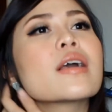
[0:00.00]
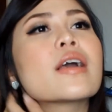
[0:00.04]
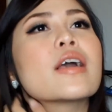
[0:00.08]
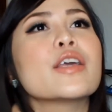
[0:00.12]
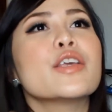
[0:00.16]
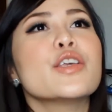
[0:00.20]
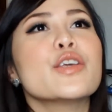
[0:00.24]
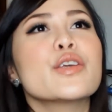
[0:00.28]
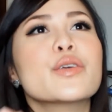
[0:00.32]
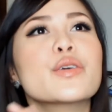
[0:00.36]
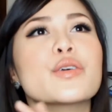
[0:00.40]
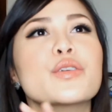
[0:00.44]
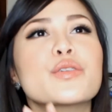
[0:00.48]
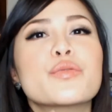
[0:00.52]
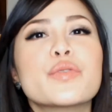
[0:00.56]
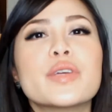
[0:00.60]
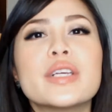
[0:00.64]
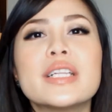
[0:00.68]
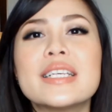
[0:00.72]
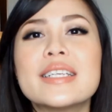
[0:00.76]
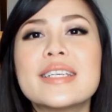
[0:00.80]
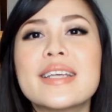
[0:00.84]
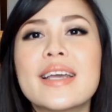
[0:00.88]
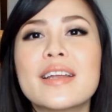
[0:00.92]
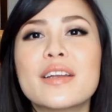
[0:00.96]
you could
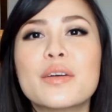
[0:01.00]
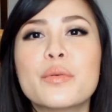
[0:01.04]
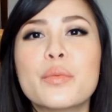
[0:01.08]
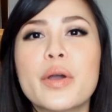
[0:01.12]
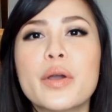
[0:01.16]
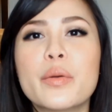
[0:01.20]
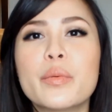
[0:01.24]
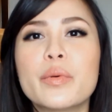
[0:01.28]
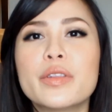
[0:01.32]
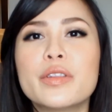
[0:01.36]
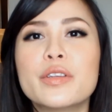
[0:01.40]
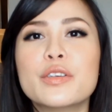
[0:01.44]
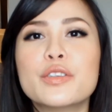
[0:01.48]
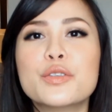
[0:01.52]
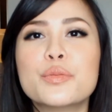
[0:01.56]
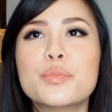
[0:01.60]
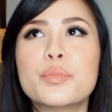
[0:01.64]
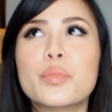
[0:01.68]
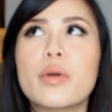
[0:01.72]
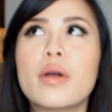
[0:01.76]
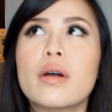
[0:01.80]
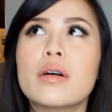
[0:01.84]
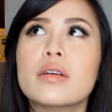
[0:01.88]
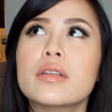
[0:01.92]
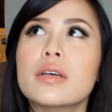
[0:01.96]
really get away with this
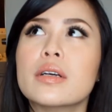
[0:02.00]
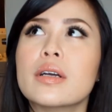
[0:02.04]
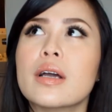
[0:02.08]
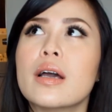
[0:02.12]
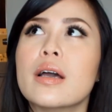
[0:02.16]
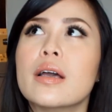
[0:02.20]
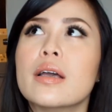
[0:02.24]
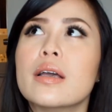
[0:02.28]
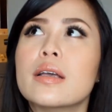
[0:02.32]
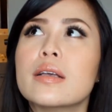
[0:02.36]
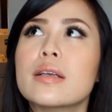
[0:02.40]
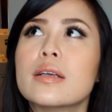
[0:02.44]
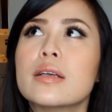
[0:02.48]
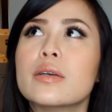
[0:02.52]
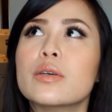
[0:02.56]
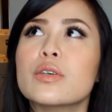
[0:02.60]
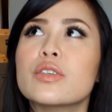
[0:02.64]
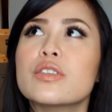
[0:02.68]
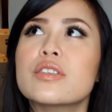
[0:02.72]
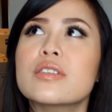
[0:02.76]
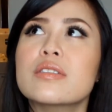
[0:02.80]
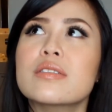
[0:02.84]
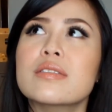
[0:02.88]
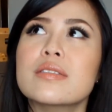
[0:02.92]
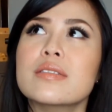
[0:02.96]
product. I could
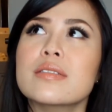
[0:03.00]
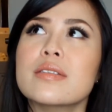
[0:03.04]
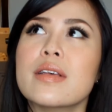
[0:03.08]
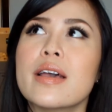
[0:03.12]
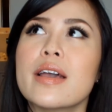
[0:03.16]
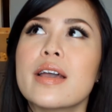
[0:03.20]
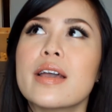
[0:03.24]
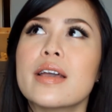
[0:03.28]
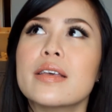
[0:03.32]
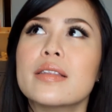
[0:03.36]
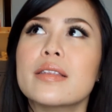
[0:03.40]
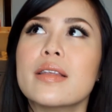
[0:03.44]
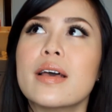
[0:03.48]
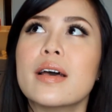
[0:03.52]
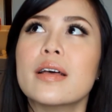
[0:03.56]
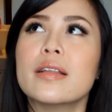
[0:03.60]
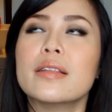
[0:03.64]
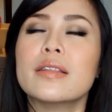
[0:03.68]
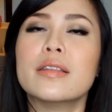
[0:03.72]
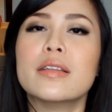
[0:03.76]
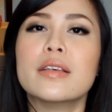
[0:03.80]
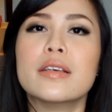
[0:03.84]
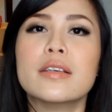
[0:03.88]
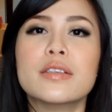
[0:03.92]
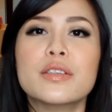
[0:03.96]
say
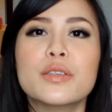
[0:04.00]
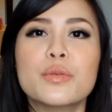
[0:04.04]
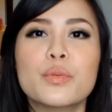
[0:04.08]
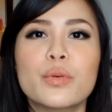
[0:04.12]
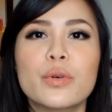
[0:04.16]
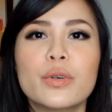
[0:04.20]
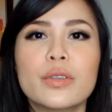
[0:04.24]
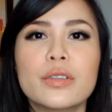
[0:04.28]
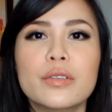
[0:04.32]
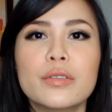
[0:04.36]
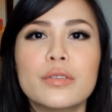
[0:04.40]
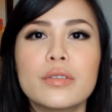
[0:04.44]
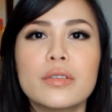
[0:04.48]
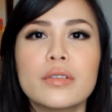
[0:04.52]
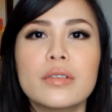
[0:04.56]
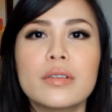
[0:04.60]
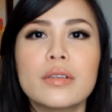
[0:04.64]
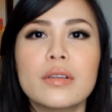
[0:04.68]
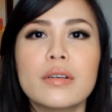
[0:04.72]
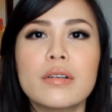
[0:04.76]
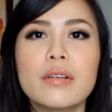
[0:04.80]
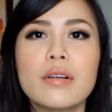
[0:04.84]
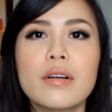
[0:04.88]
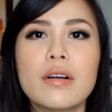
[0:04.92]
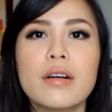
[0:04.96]
that this would
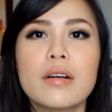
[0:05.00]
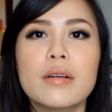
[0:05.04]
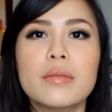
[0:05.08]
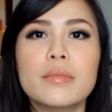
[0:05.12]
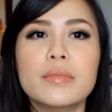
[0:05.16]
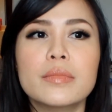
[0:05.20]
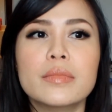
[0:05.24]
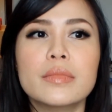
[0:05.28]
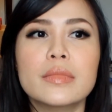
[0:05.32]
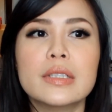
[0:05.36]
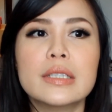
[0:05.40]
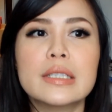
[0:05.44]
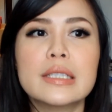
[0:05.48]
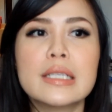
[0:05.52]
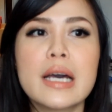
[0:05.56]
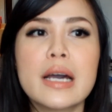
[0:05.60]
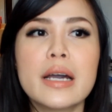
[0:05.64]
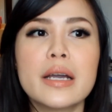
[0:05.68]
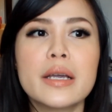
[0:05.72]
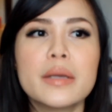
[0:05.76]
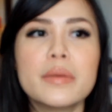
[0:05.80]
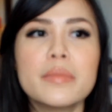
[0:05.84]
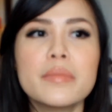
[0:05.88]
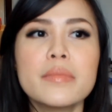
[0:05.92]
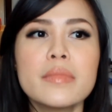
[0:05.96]
the
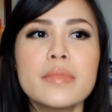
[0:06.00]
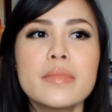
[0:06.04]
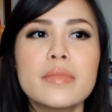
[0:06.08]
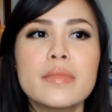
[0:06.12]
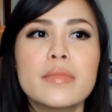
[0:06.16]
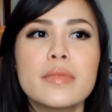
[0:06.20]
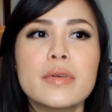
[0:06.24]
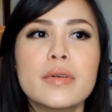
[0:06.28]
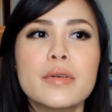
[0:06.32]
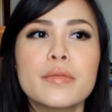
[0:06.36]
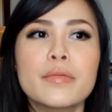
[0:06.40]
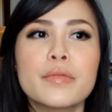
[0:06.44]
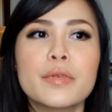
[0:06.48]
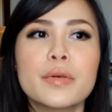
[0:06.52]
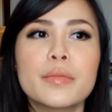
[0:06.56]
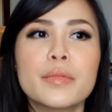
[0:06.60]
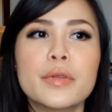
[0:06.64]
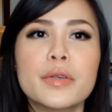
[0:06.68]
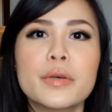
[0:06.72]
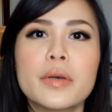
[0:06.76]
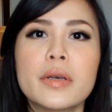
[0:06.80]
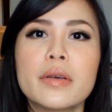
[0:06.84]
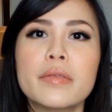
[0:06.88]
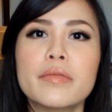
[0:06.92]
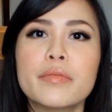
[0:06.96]
time from
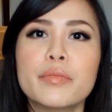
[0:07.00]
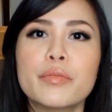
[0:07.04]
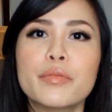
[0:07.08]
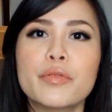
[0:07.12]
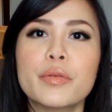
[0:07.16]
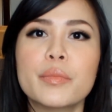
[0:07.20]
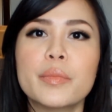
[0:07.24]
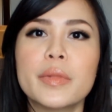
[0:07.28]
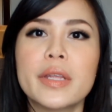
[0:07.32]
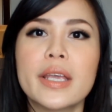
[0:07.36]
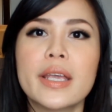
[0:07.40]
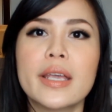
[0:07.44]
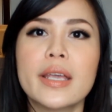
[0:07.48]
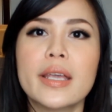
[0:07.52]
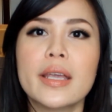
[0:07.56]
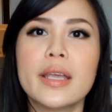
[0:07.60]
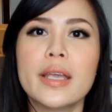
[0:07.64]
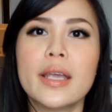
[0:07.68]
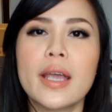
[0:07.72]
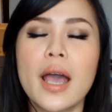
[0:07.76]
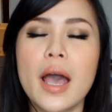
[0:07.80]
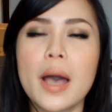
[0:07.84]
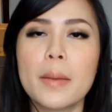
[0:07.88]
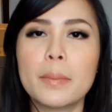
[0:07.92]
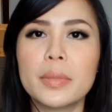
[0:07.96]
the
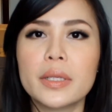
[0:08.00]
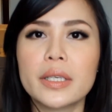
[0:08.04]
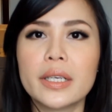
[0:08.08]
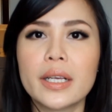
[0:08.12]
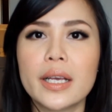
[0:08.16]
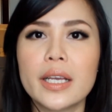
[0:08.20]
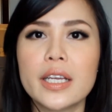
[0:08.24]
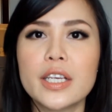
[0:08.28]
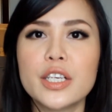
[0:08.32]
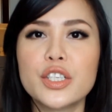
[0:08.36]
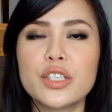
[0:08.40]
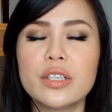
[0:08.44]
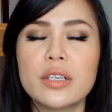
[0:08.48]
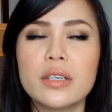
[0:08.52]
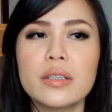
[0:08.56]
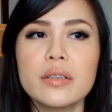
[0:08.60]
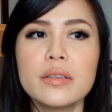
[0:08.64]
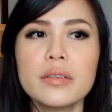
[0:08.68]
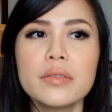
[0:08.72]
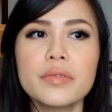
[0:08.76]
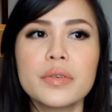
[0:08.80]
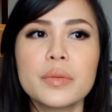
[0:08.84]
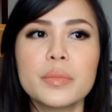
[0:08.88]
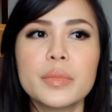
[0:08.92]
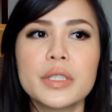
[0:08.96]

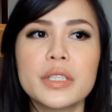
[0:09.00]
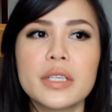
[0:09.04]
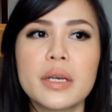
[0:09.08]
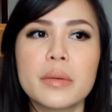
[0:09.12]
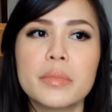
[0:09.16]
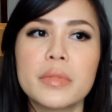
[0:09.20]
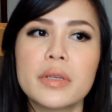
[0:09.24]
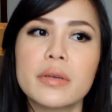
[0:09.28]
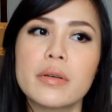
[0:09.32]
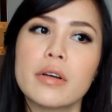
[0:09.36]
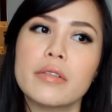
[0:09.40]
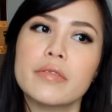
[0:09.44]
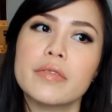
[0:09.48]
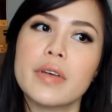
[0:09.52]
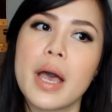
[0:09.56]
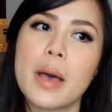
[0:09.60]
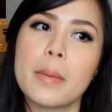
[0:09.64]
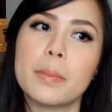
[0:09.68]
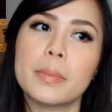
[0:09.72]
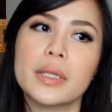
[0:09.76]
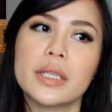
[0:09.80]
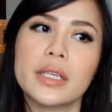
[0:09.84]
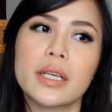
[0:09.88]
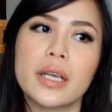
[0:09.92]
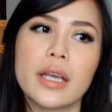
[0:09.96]
application, from the time of
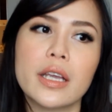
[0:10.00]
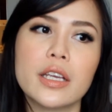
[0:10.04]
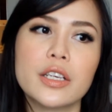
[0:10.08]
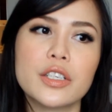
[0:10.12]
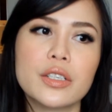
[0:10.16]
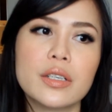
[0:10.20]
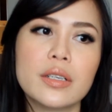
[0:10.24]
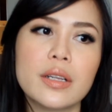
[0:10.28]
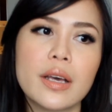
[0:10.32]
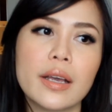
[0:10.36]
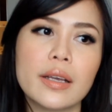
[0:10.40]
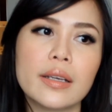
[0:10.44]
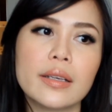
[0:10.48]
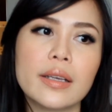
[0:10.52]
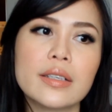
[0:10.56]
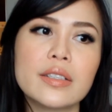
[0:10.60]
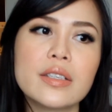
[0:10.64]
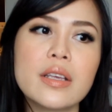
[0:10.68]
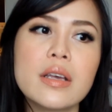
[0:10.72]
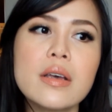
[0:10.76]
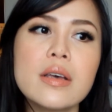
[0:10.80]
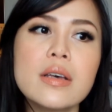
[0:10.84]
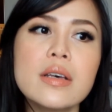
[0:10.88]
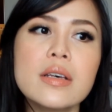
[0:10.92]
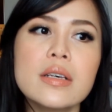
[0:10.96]
application, I guess
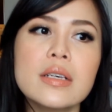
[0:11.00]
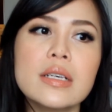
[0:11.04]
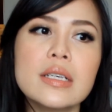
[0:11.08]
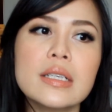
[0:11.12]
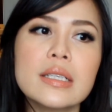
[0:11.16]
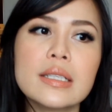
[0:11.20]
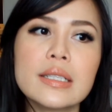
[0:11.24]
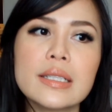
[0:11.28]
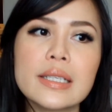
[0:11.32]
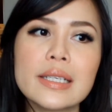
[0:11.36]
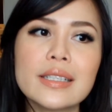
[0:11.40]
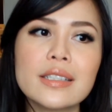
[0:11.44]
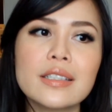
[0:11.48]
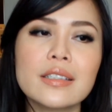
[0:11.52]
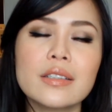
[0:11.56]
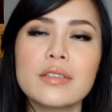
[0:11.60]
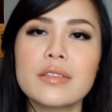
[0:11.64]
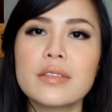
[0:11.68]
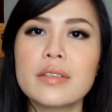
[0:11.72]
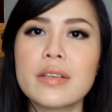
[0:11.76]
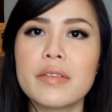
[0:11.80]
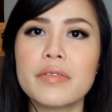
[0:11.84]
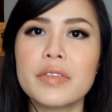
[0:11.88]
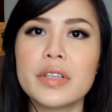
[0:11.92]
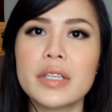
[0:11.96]
6 to
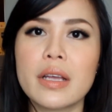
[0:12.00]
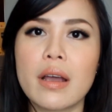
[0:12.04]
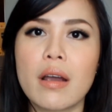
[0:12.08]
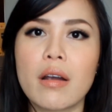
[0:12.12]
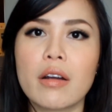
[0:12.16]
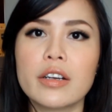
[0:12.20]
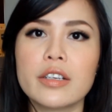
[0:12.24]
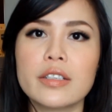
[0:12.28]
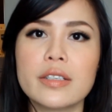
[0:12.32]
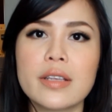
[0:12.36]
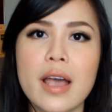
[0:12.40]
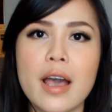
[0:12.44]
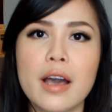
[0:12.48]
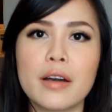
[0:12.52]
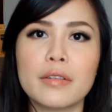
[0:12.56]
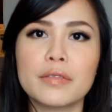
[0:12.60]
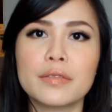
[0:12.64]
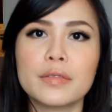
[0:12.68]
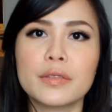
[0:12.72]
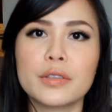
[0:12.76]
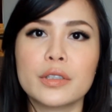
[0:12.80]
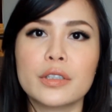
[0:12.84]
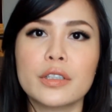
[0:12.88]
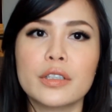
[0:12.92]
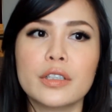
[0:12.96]
7 hours
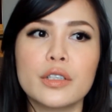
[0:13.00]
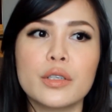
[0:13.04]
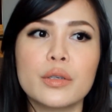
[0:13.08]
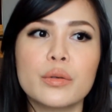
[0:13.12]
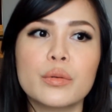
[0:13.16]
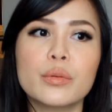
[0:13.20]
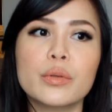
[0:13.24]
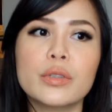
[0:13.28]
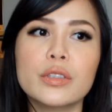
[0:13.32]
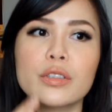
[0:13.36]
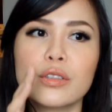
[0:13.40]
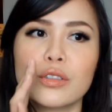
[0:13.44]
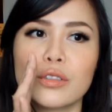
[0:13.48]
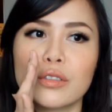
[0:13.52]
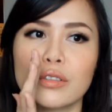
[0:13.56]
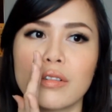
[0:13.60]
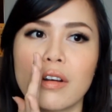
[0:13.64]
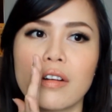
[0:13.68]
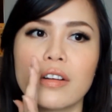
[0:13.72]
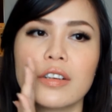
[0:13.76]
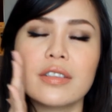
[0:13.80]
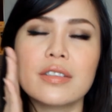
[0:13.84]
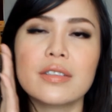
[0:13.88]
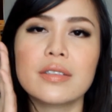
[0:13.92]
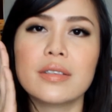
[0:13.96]
after, you will
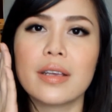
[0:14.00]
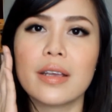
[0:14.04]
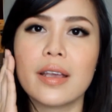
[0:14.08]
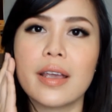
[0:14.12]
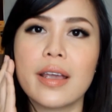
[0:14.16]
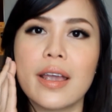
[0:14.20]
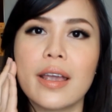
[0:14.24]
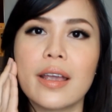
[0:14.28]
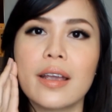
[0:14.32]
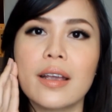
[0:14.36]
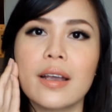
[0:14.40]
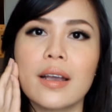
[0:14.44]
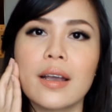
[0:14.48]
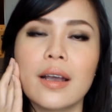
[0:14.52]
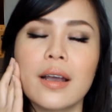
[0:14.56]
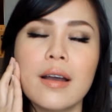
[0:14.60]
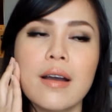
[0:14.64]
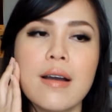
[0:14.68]
start seeing